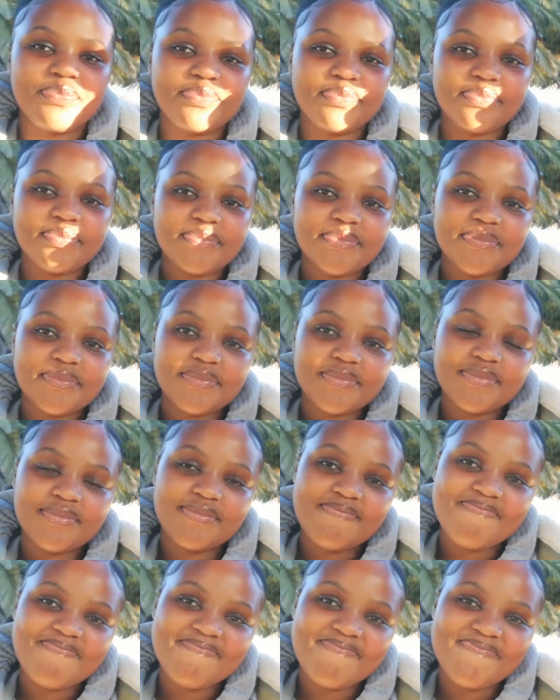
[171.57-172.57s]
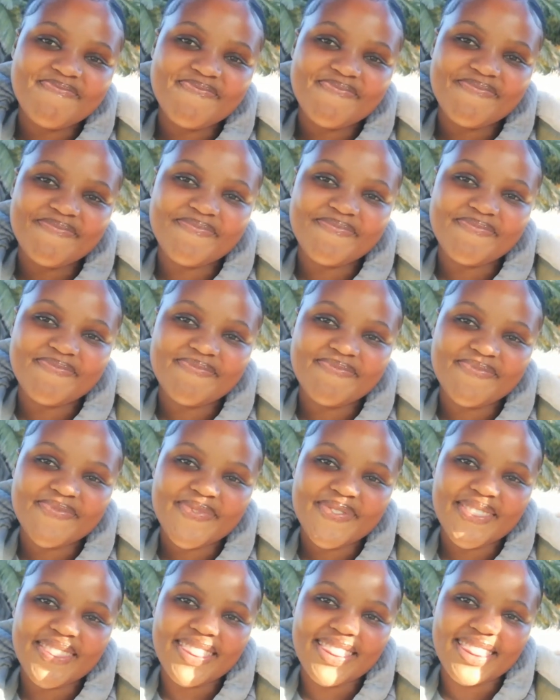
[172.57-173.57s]

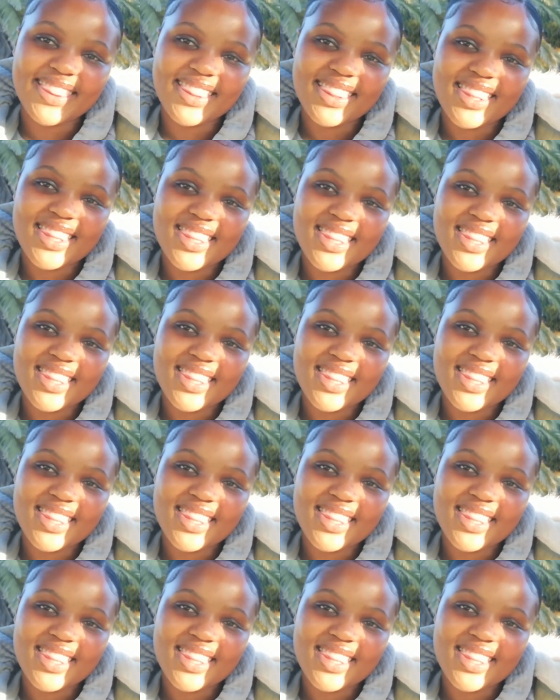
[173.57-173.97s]
(silent)